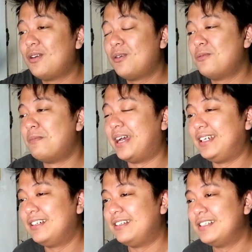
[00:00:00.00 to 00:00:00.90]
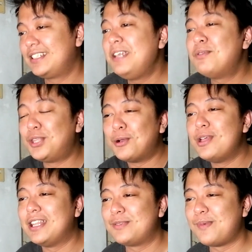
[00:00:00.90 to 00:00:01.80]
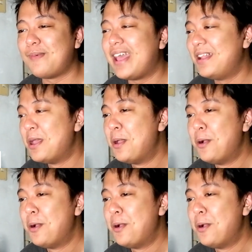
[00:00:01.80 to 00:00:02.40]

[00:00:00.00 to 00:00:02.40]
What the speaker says: Oh my goodness. Keep on doing this, my man.